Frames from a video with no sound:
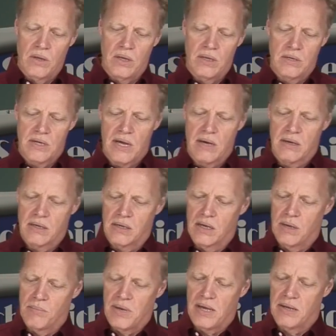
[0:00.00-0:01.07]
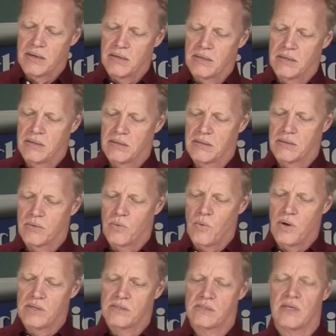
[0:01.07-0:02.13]
in talking about
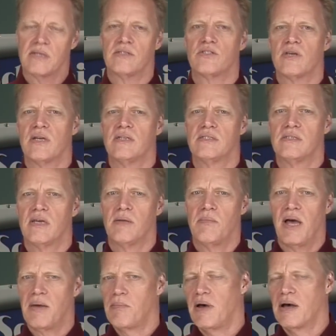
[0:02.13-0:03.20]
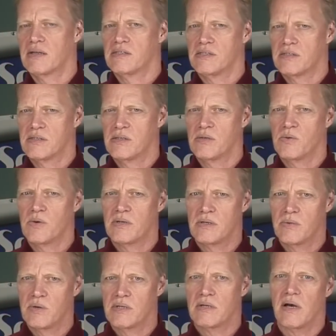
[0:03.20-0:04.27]
what sunshades and matte boxes do,
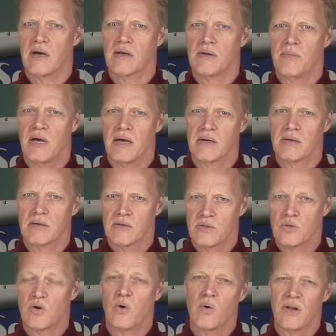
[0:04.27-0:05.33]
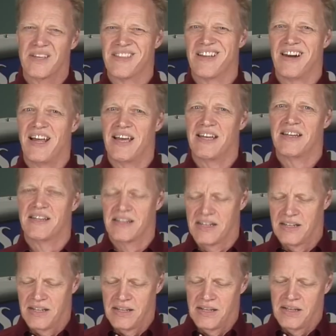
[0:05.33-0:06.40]
we talked about controlling the light.
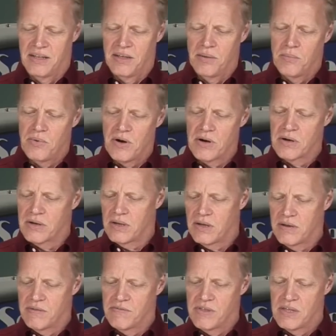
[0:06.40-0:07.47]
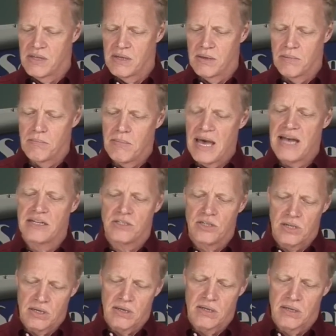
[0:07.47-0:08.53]
Part of the
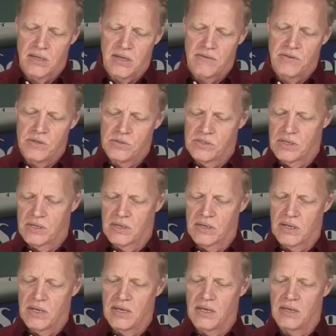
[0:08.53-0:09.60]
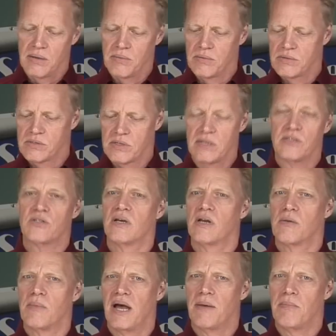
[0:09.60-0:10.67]
magic of using a sunshade or
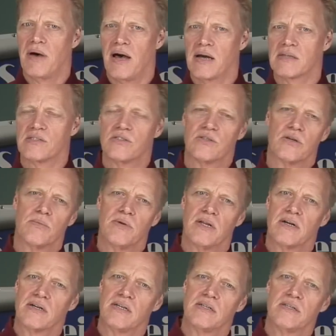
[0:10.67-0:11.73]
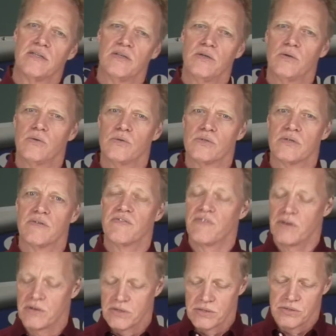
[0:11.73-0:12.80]
matte box is your ability to use
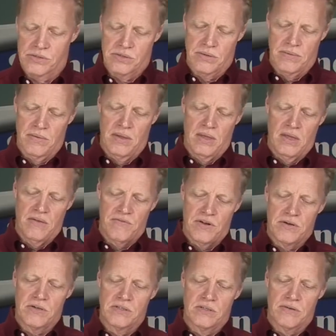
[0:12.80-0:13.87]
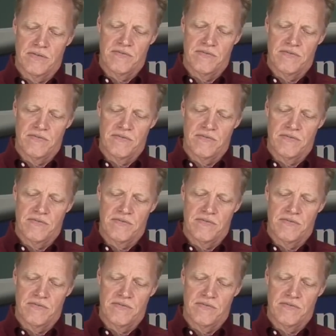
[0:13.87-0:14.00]
filters. Filters are